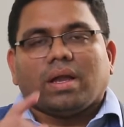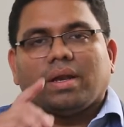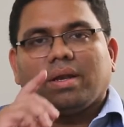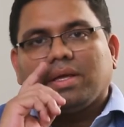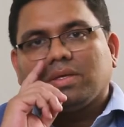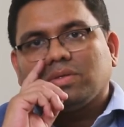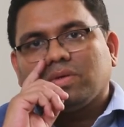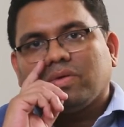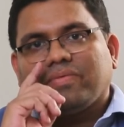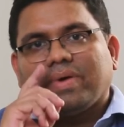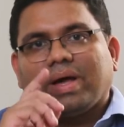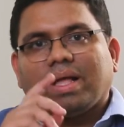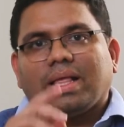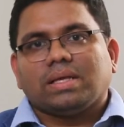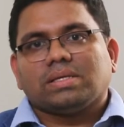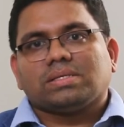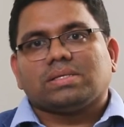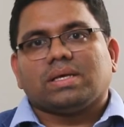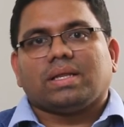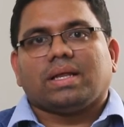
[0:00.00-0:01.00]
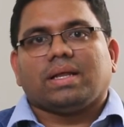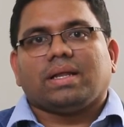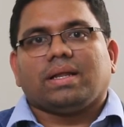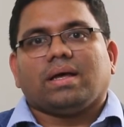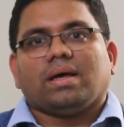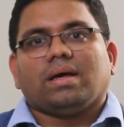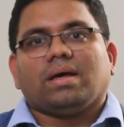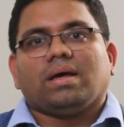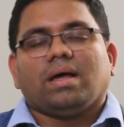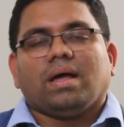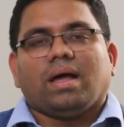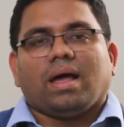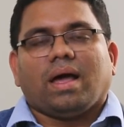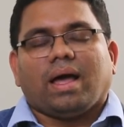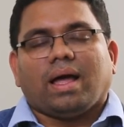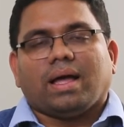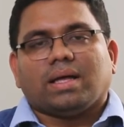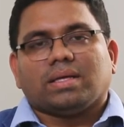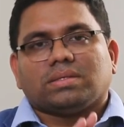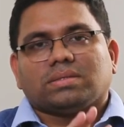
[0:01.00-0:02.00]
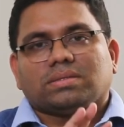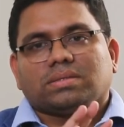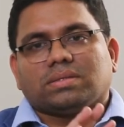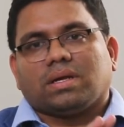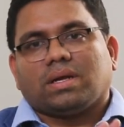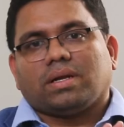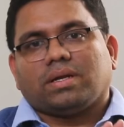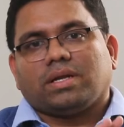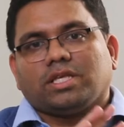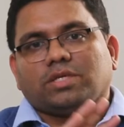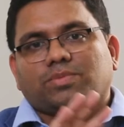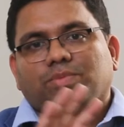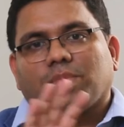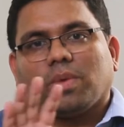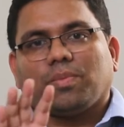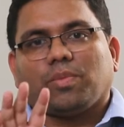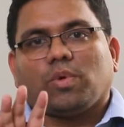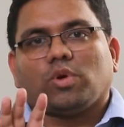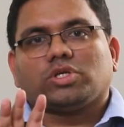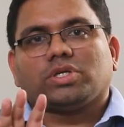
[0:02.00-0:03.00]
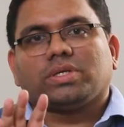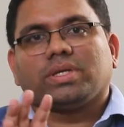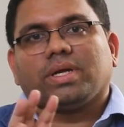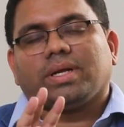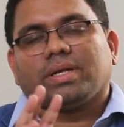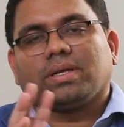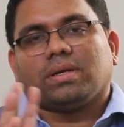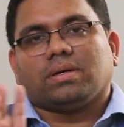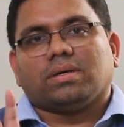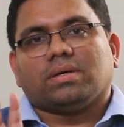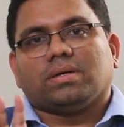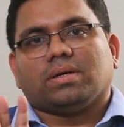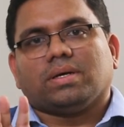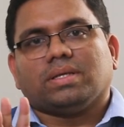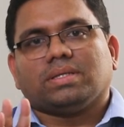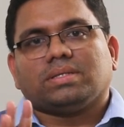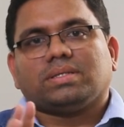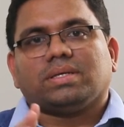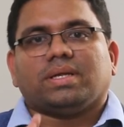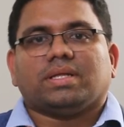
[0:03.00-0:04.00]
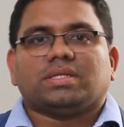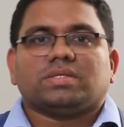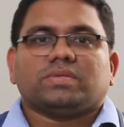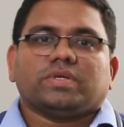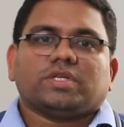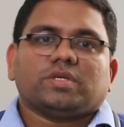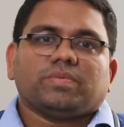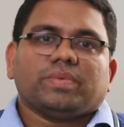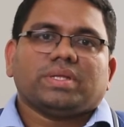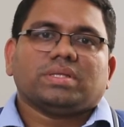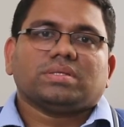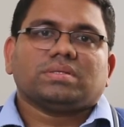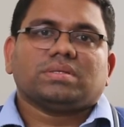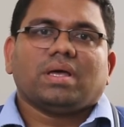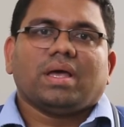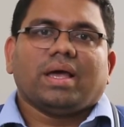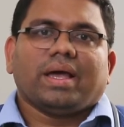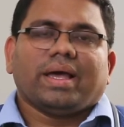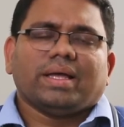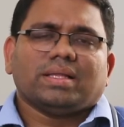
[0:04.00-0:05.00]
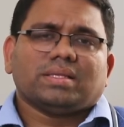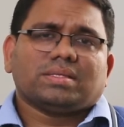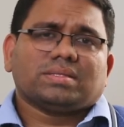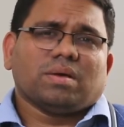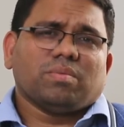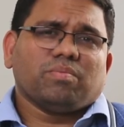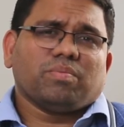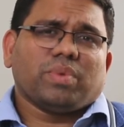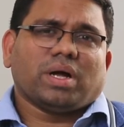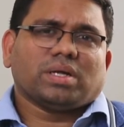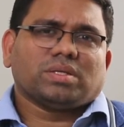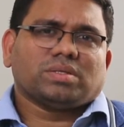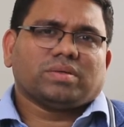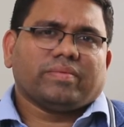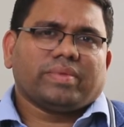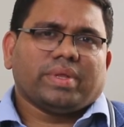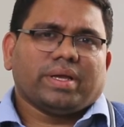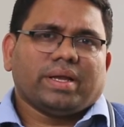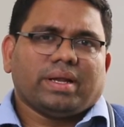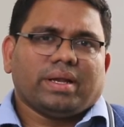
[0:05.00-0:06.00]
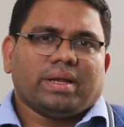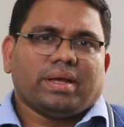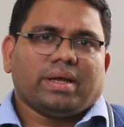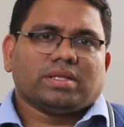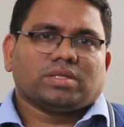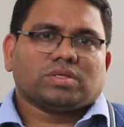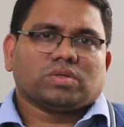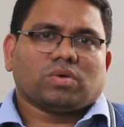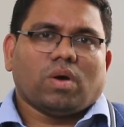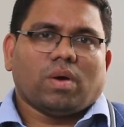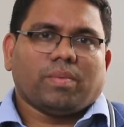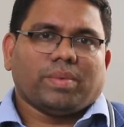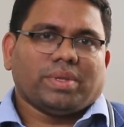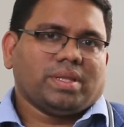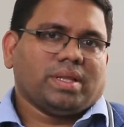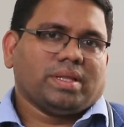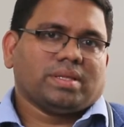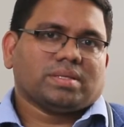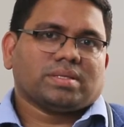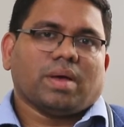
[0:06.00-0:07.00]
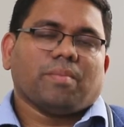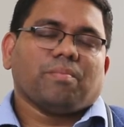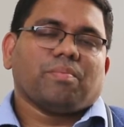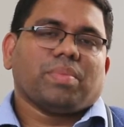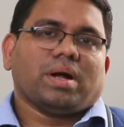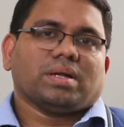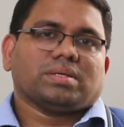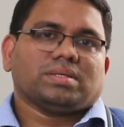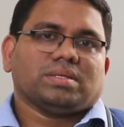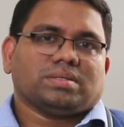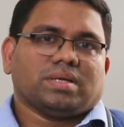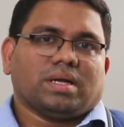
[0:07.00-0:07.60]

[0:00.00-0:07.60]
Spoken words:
Nasopharynx in India has disproportionate incidence, which means in some parts of the India it's common, in some parts